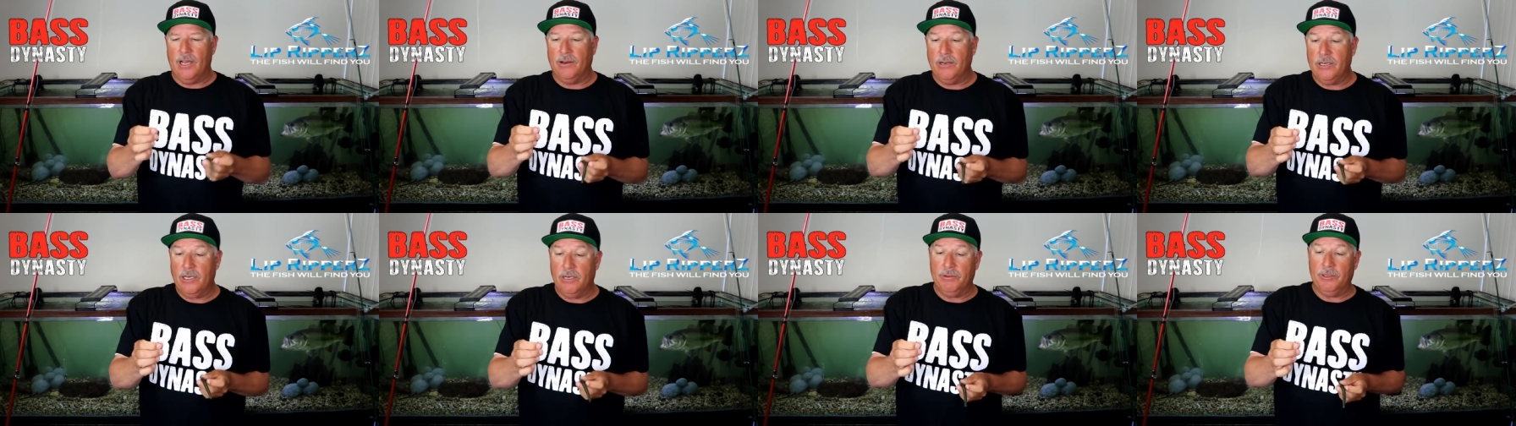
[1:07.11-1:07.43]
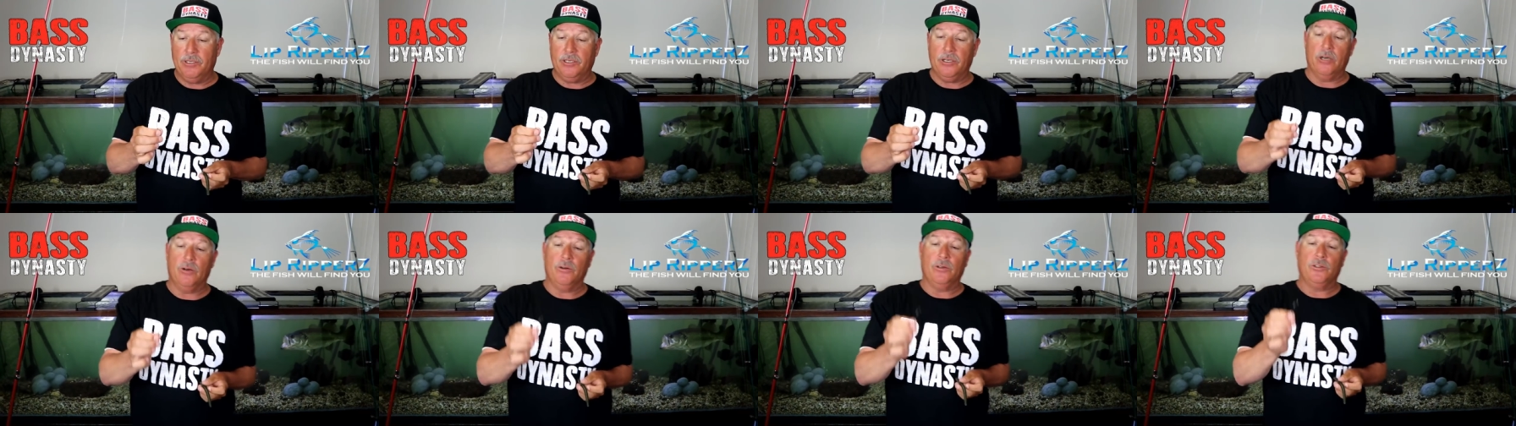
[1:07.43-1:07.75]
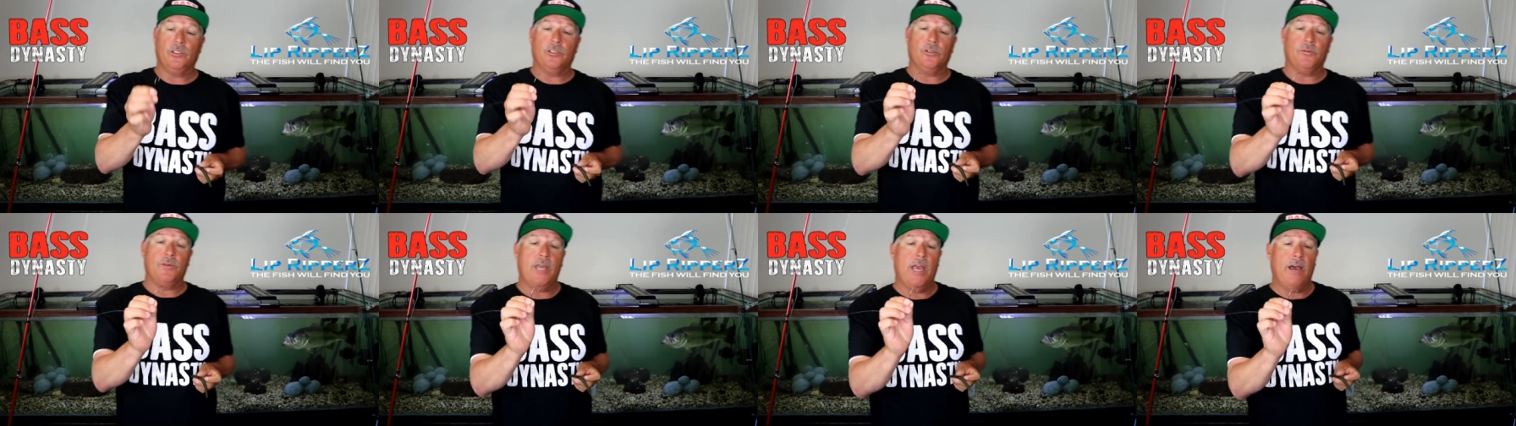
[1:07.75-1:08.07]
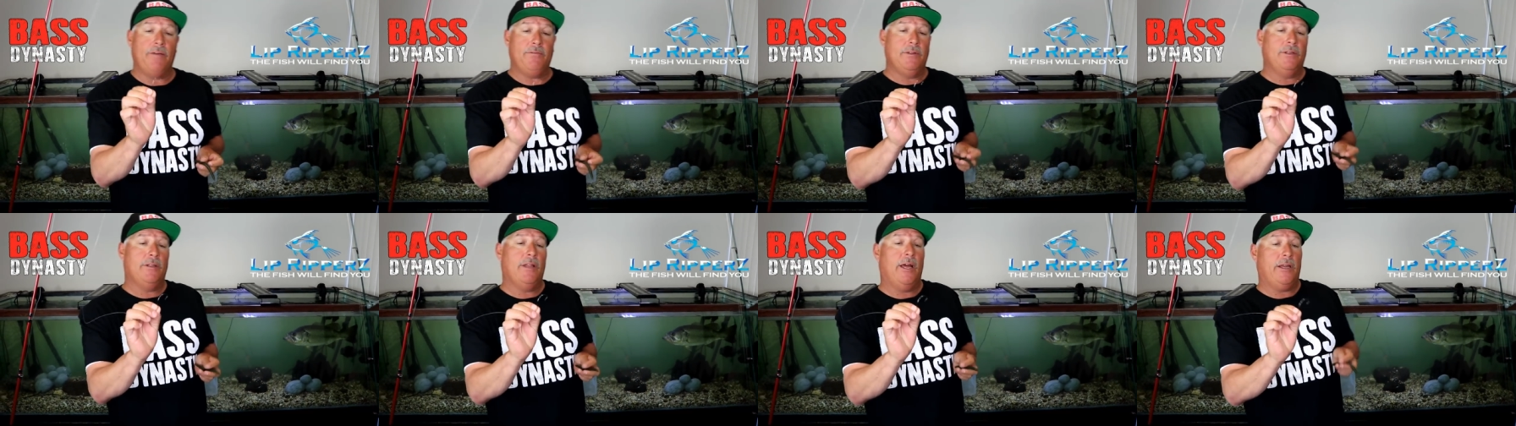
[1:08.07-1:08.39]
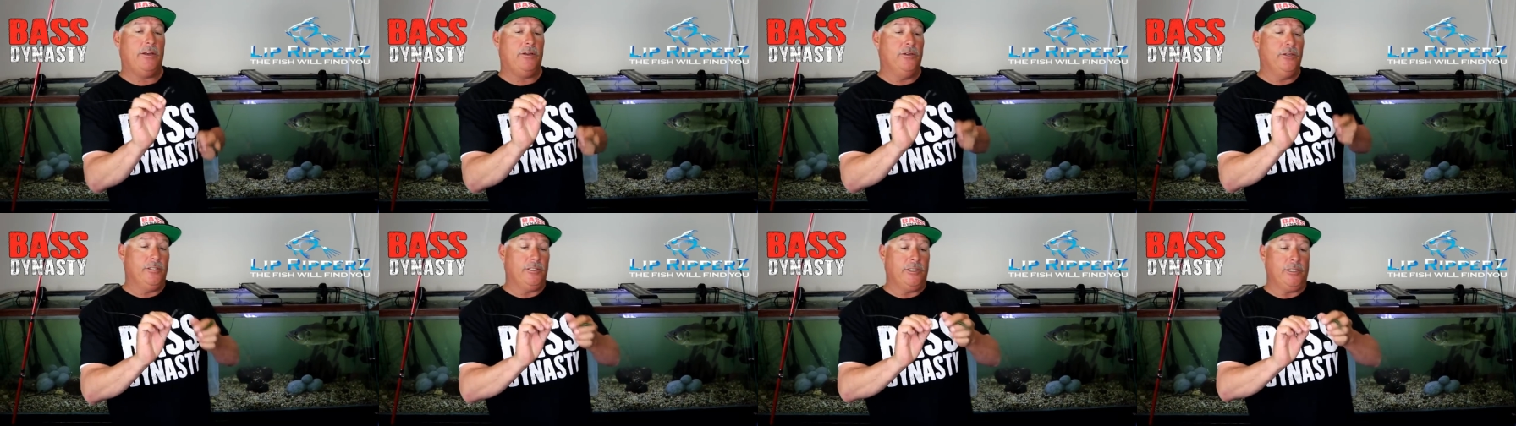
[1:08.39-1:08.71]
Now here we go. So we have the
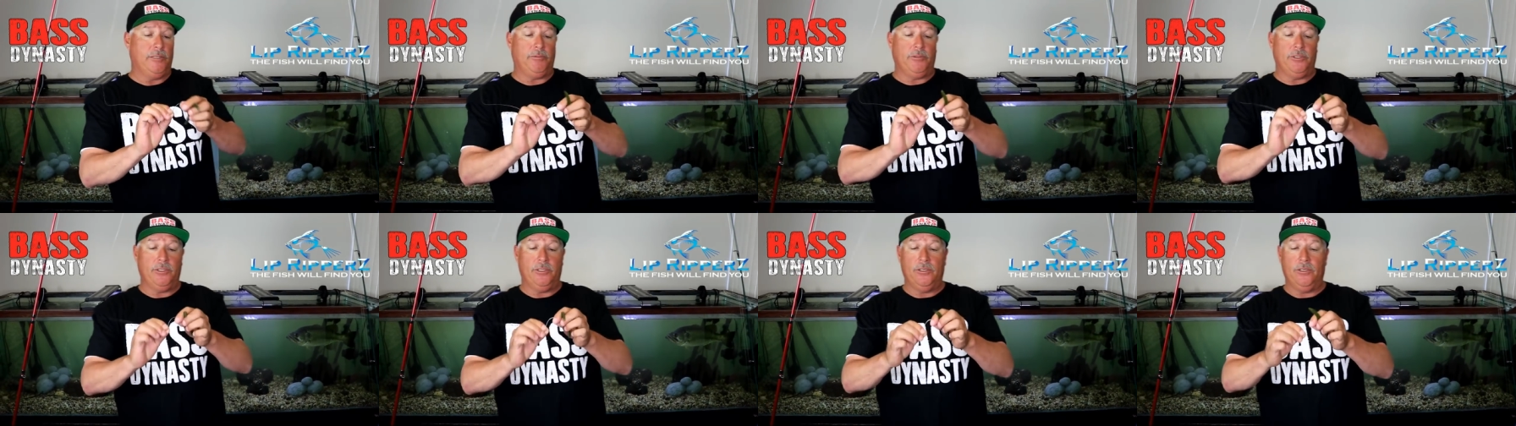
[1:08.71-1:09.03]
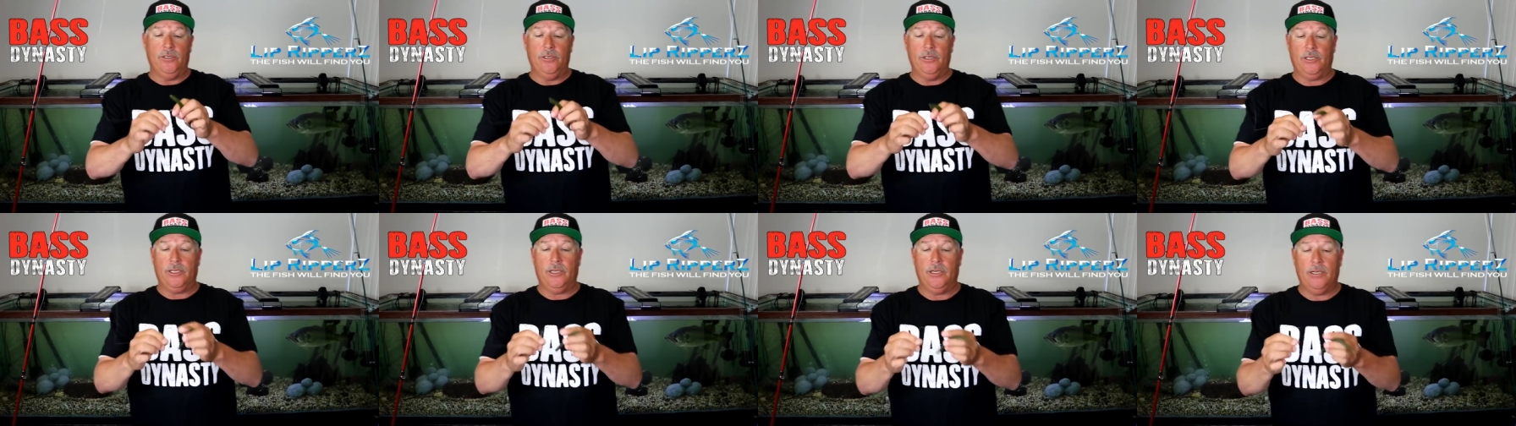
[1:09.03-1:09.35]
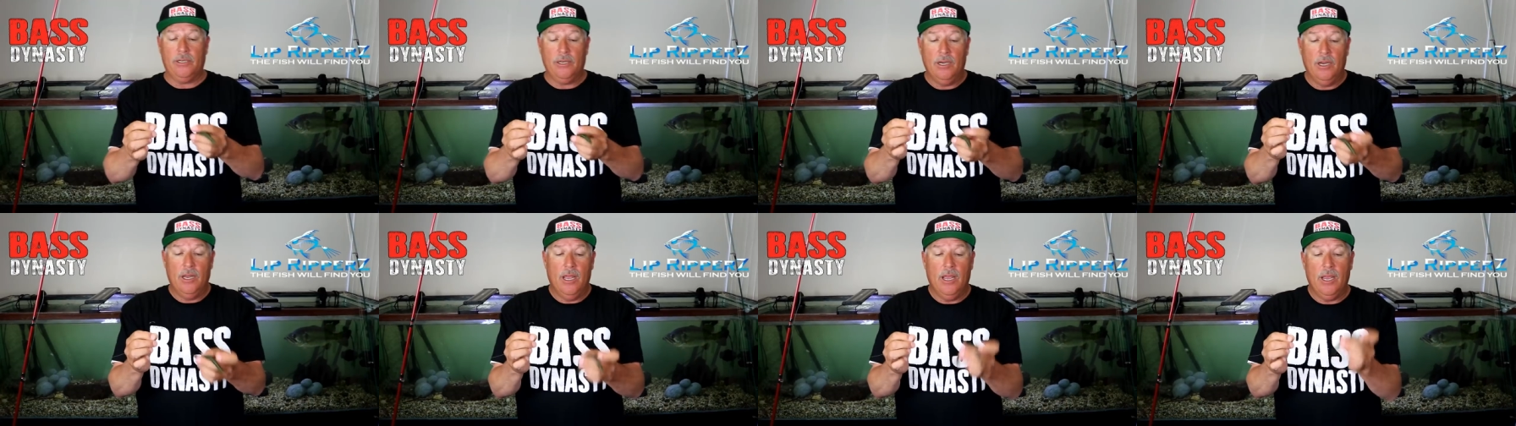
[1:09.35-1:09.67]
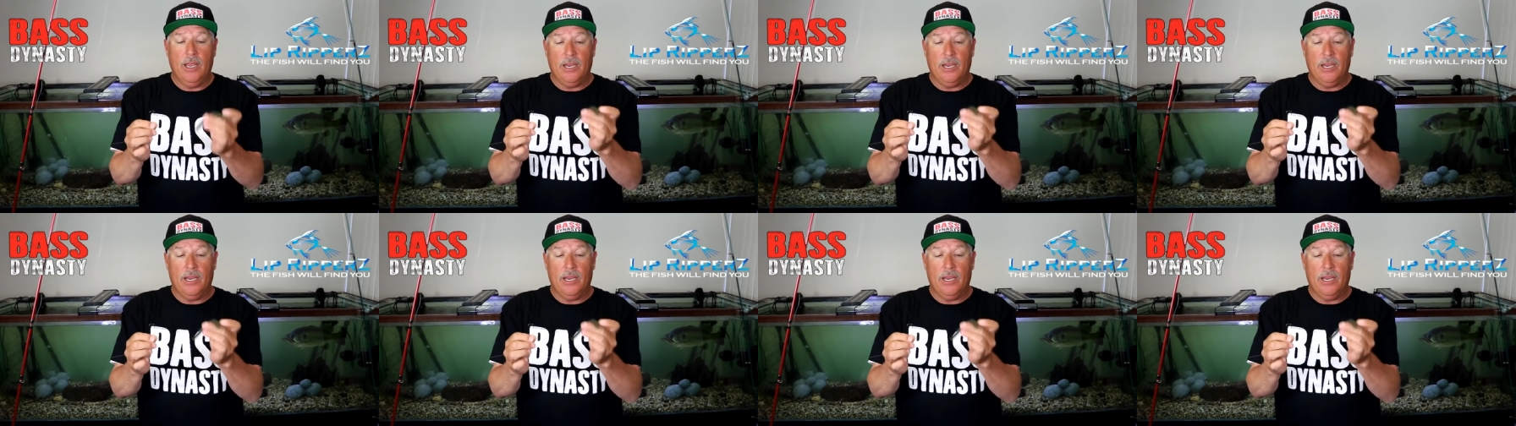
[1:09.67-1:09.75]
line hooked up to the hook here.